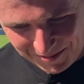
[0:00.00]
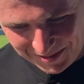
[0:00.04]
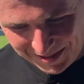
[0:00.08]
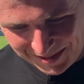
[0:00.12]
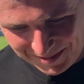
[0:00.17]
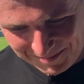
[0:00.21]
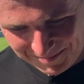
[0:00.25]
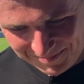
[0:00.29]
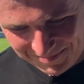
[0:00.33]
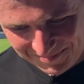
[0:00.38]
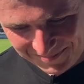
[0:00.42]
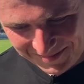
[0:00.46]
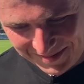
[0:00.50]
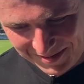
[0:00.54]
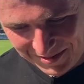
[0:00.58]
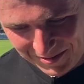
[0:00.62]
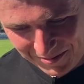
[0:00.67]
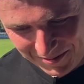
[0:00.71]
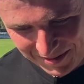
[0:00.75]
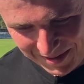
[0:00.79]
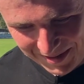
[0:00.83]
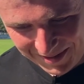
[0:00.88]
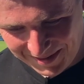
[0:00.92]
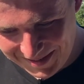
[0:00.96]
again. I'll
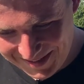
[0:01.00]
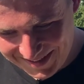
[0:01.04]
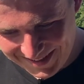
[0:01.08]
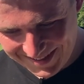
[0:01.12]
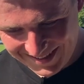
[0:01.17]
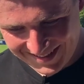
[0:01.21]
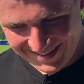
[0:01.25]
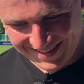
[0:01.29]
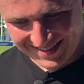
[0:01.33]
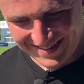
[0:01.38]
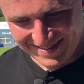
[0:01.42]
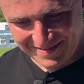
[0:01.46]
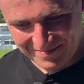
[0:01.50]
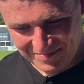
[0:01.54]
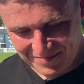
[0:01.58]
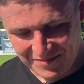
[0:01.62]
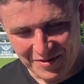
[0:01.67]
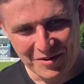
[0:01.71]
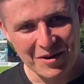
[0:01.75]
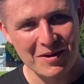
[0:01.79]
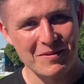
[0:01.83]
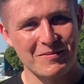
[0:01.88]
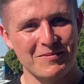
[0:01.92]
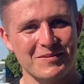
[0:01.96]
go again.
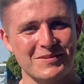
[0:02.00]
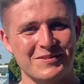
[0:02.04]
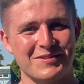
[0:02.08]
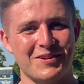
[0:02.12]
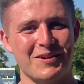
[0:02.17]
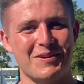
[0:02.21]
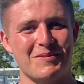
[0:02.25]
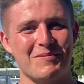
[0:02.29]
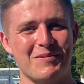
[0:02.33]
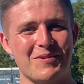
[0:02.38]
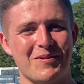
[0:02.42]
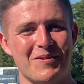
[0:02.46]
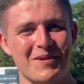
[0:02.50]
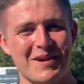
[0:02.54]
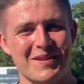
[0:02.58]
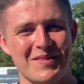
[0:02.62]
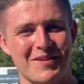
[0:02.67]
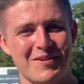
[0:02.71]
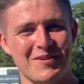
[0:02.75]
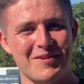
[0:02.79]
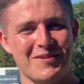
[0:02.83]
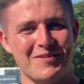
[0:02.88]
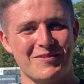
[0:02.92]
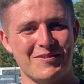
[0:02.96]
All right, well, sorry, we'll go again
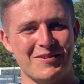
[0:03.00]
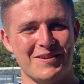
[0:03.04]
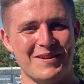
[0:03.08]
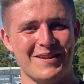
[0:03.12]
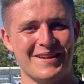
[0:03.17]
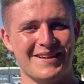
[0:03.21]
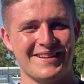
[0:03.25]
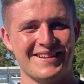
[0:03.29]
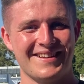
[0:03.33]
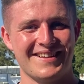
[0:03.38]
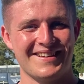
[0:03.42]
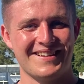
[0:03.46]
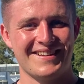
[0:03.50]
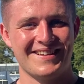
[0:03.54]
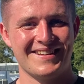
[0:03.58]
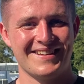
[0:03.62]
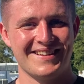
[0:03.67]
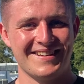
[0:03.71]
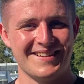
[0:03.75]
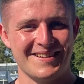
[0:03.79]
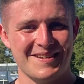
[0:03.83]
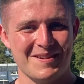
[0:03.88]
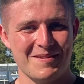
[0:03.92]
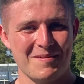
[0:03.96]
there, Ryan. Do
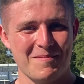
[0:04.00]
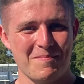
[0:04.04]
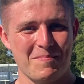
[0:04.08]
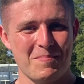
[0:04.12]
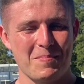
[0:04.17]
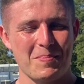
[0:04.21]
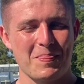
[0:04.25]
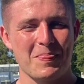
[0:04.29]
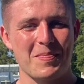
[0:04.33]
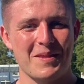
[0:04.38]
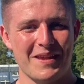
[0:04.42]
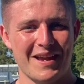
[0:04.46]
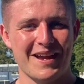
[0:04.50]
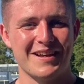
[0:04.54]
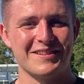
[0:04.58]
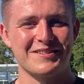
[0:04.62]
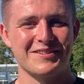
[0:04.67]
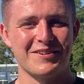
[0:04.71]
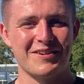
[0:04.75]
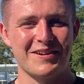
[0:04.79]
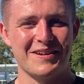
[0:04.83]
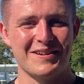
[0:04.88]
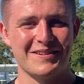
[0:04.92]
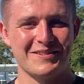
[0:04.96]
you want to ask a question? Yeah,
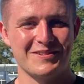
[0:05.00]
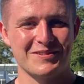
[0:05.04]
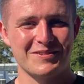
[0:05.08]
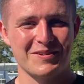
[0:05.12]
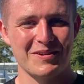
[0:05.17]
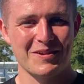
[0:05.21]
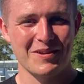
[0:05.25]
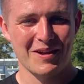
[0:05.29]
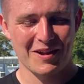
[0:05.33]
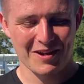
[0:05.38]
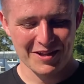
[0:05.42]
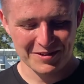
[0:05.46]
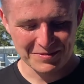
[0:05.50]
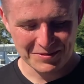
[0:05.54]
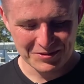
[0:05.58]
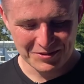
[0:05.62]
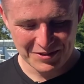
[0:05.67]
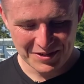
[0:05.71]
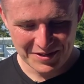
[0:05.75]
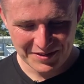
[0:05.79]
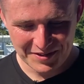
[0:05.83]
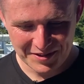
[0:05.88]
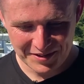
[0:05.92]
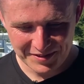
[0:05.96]
sorry. Just I, I lost my
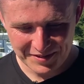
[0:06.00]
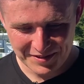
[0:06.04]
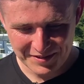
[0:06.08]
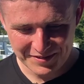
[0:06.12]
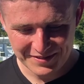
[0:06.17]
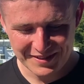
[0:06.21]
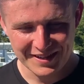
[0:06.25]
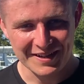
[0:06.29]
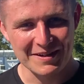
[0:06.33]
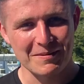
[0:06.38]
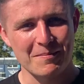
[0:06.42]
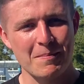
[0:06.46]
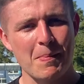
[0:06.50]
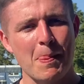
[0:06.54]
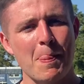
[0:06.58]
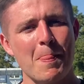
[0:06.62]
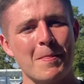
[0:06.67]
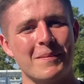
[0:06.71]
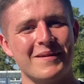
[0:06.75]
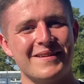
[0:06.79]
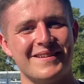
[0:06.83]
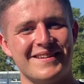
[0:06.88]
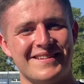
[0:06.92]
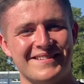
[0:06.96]
train of thought yeah, there yeah. for a second.
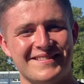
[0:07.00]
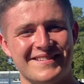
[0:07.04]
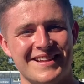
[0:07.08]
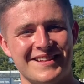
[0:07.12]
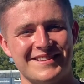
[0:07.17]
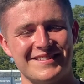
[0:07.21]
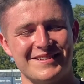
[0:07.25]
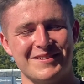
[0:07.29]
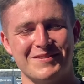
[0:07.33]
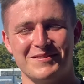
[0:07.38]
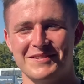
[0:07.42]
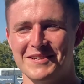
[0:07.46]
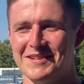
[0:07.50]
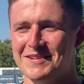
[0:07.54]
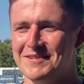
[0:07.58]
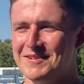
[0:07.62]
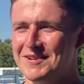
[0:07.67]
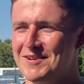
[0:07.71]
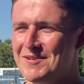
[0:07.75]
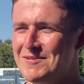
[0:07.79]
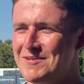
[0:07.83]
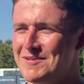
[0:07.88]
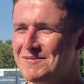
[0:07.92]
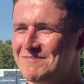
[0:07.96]
That's another take.
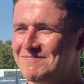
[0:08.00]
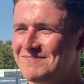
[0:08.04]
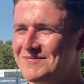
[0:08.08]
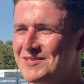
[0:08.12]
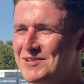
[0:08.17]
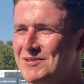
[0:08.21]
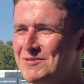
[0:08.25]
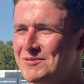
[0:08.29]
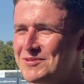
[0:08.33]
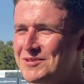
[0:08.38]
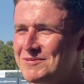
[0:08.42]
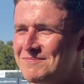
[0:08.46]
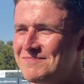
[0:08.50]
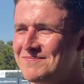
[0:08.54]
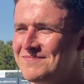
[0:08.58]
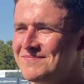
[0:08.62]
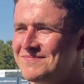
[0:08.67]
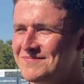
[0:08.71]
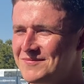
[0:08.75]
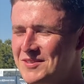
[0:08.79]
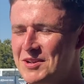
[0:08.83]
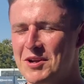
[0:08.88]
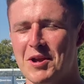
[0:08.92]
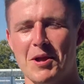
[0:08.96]
Gold. Goose.
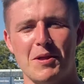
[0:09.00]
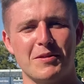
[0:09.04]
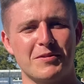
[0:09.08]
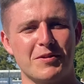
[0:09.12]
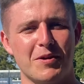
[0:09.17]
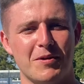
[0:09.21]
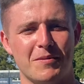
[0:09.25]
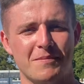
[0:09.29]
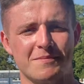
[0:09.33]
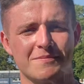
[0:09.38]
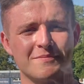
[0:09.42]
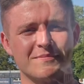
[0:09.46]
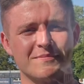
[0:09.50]
Okay. let's go.